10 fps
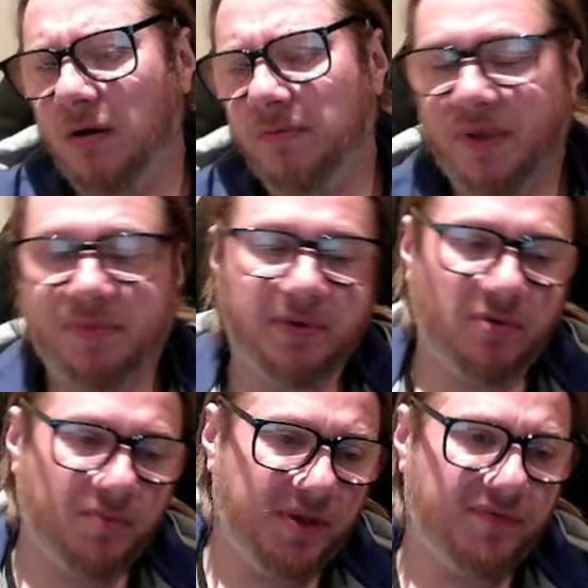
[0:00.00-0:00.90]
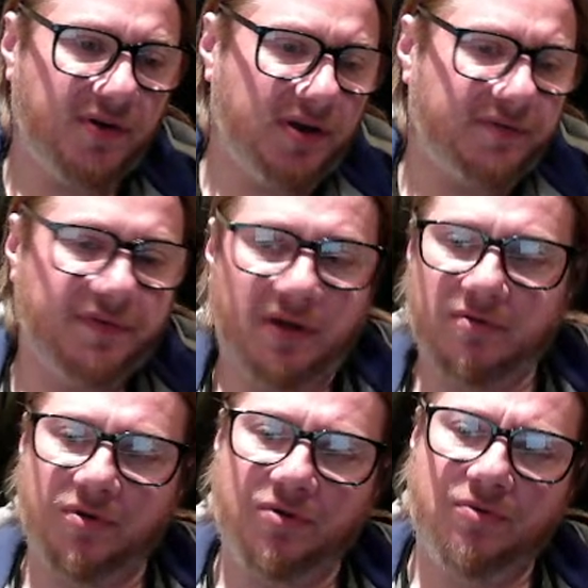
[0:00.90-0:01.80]
Maybe rook b5. I
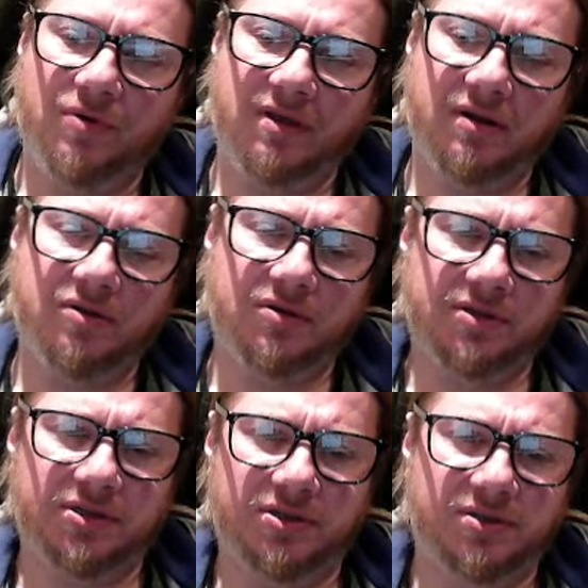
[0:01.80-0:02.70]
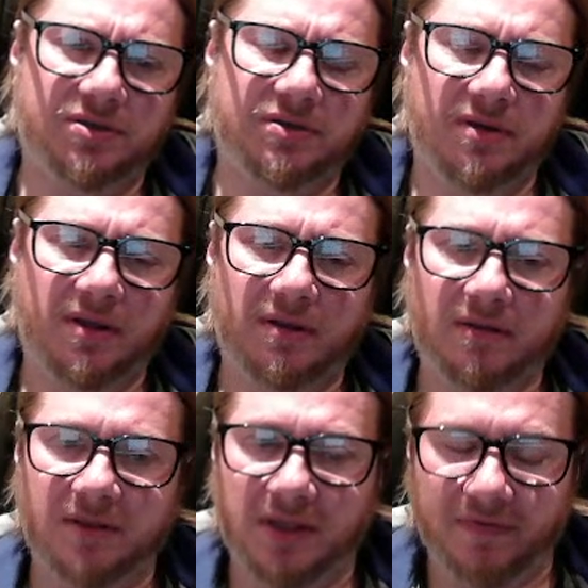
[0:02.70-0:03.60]
don't know. It looks,
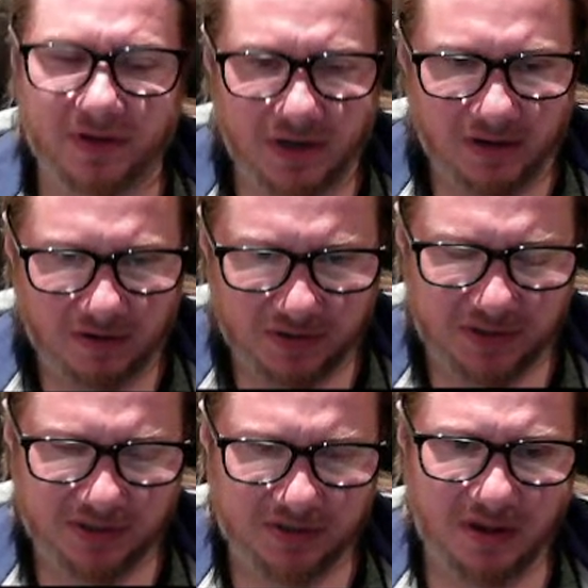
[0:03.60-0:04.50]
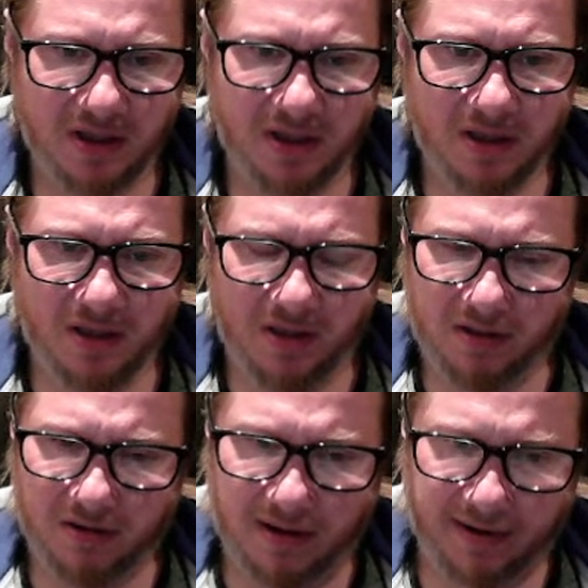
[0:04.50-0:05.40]
definitely looks
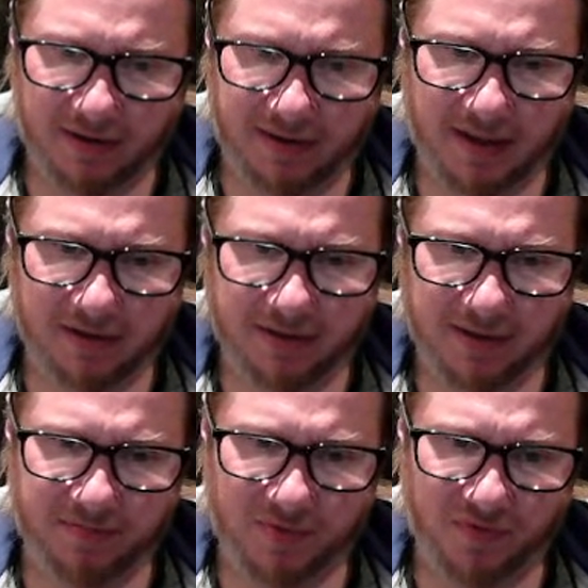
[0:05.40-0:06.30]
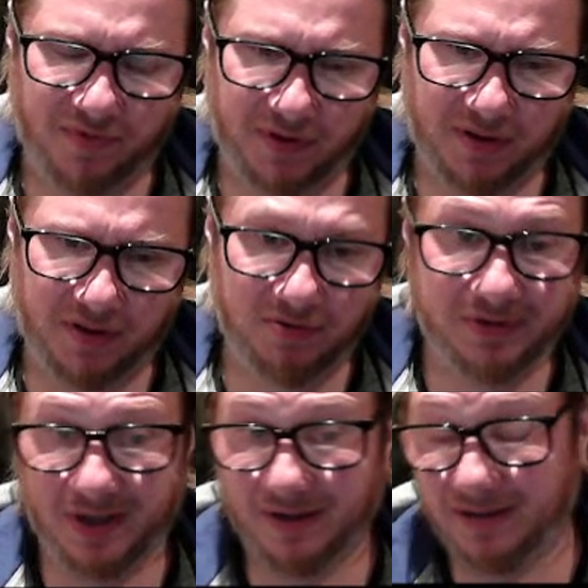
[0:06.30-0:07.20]
like a candidate move here. You
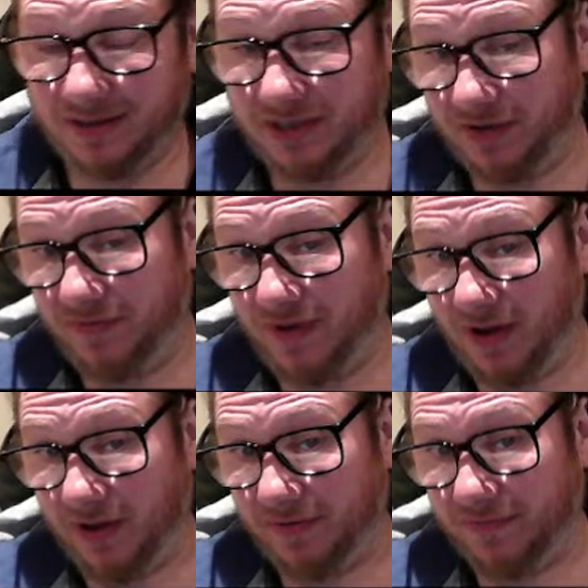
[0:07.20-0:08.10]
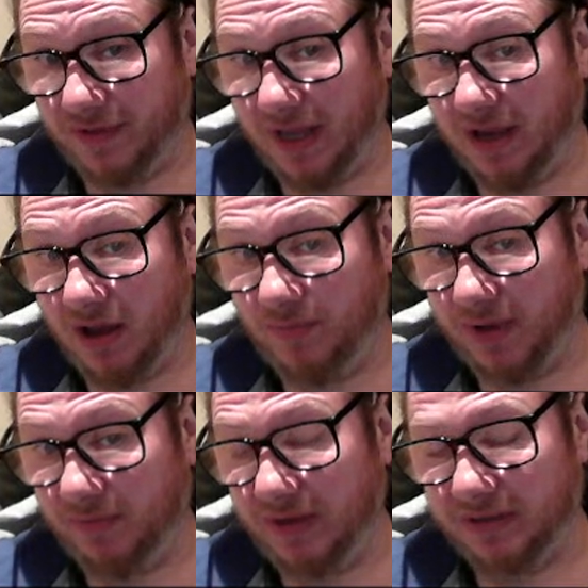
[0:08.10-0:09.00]
attacking c5. They can't
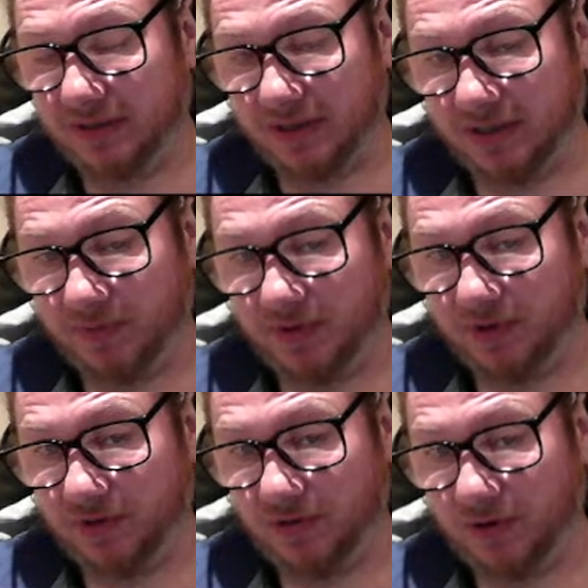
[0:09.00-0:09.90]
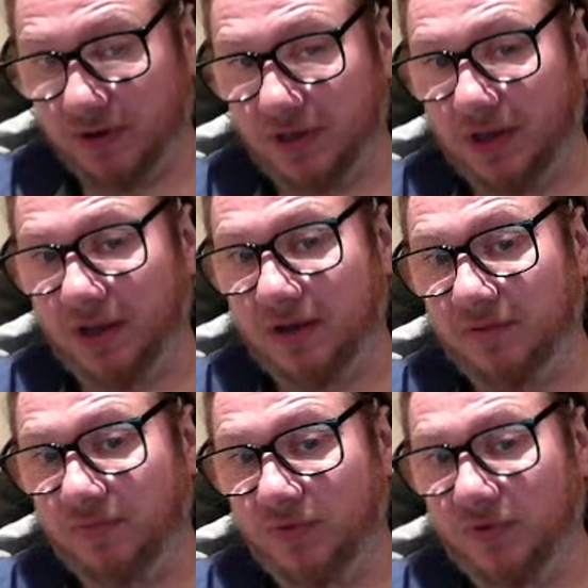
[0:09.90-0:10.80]
play b6 because you're going to take, and
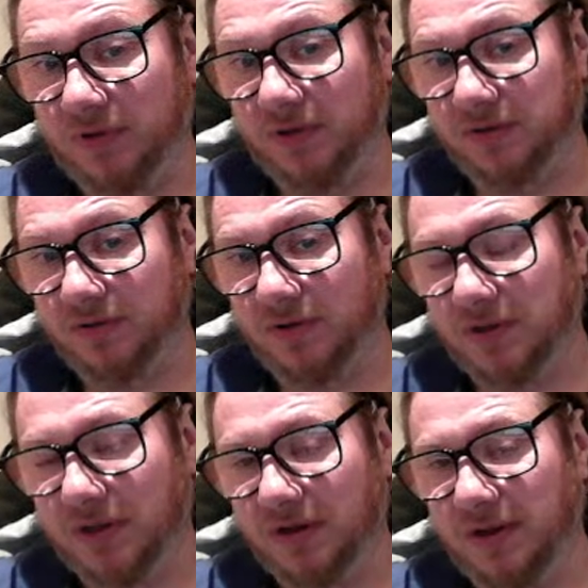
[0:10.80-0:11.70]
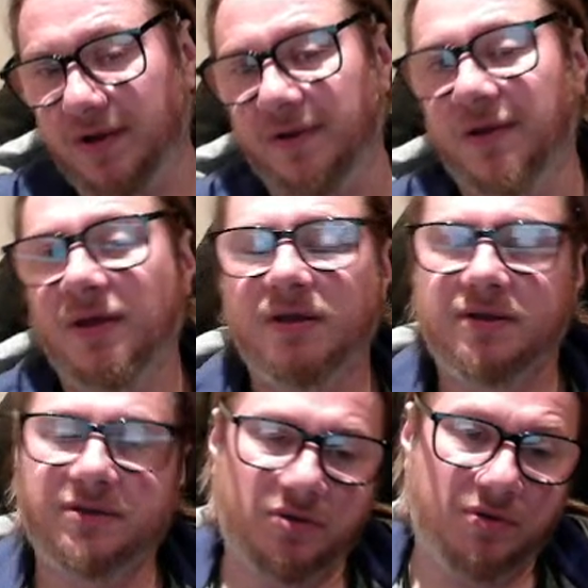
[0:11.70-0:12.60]
if pawn takes, you're going to take again.
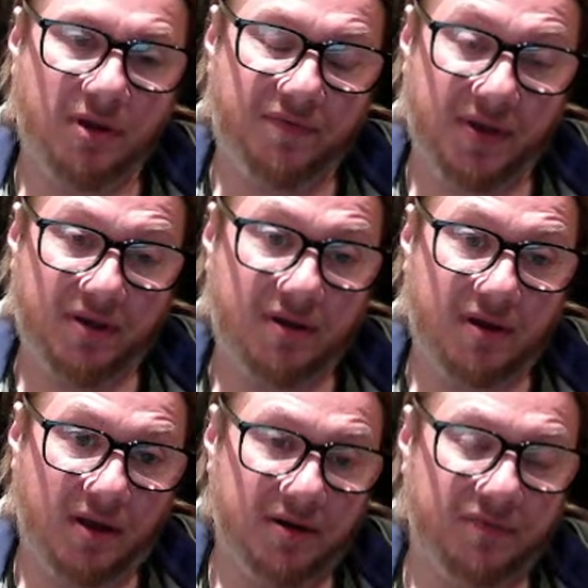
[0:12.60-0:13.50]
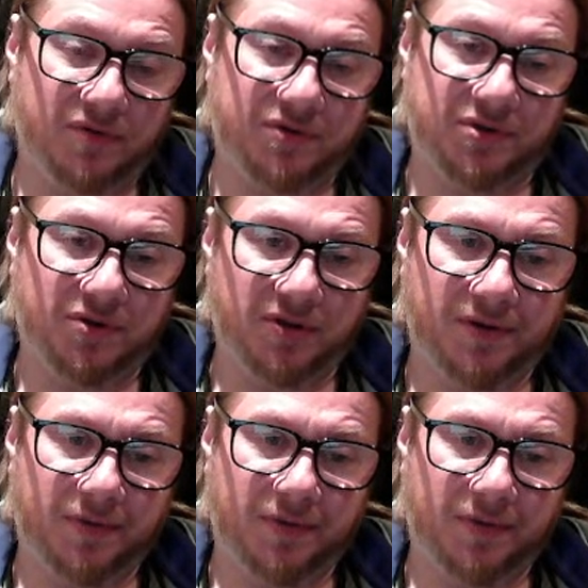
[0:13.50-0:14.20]
So I think kind of looks good.